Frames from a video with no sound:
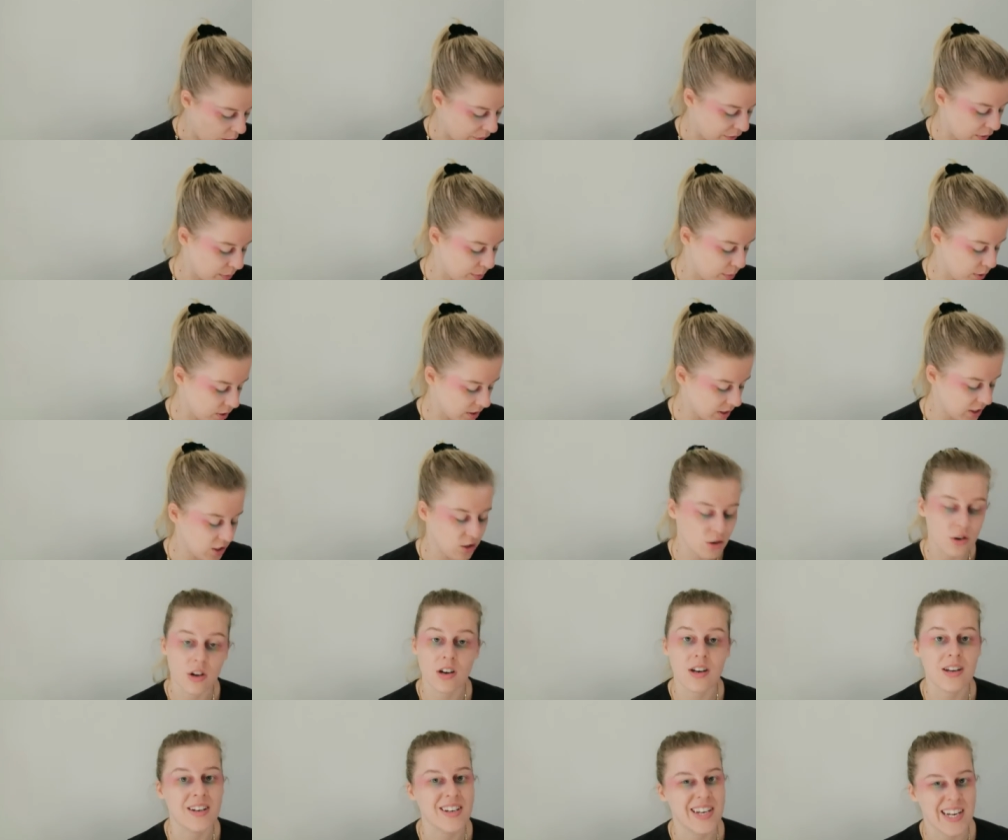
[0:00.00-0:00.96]
of the books that
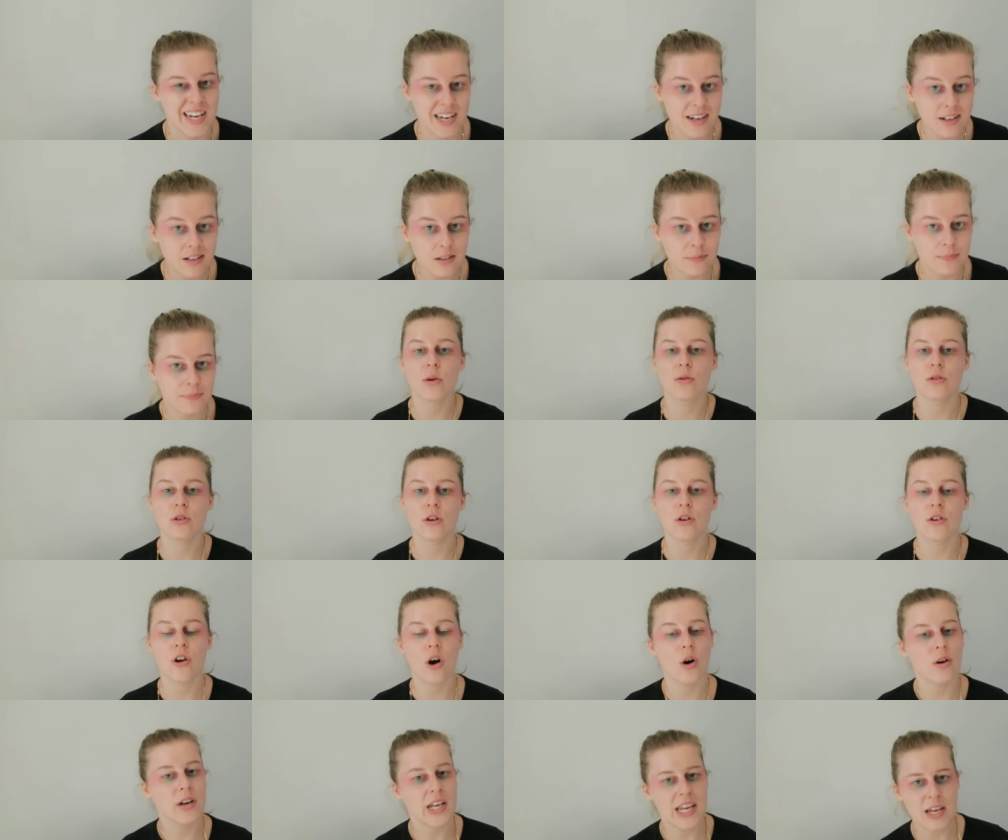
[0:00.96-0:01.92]
you're going to need. But also
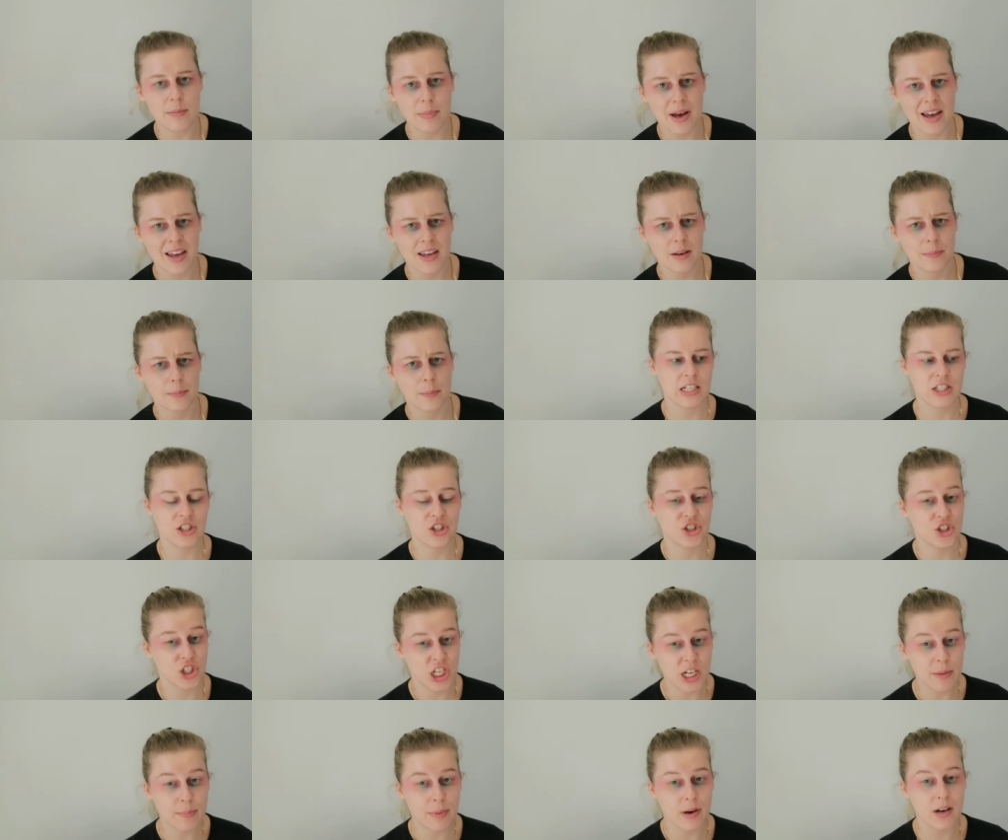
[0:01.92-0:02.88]
go on eBay, it's
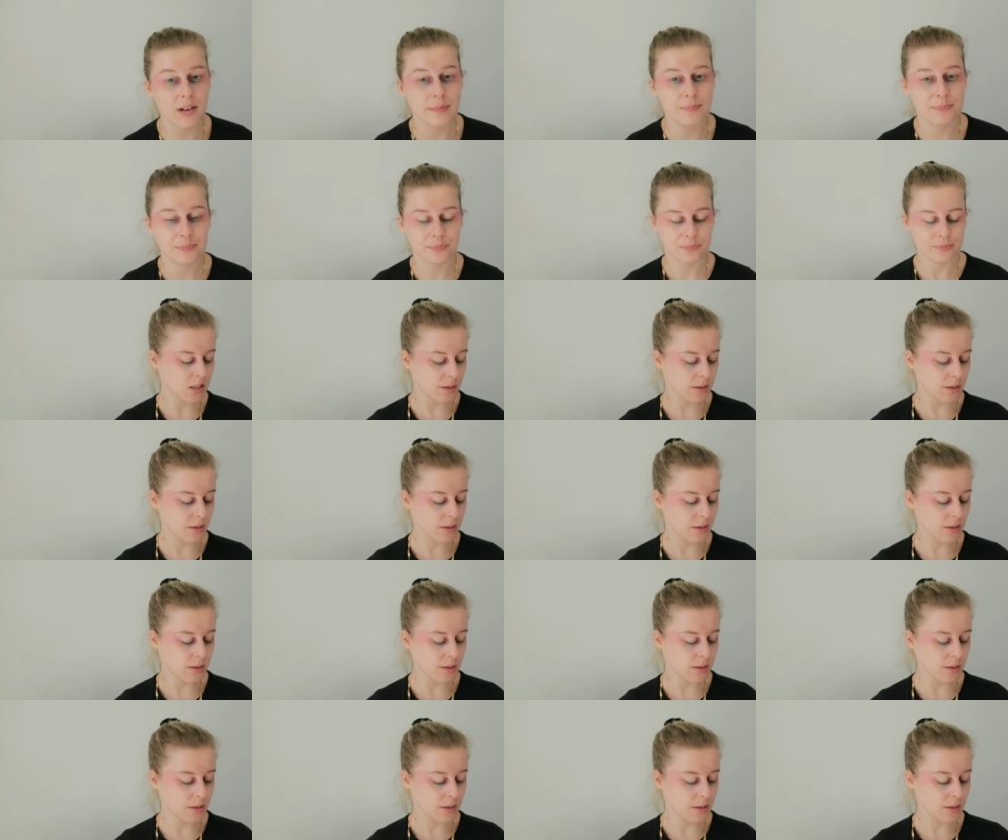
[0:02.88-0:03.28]
cheaper.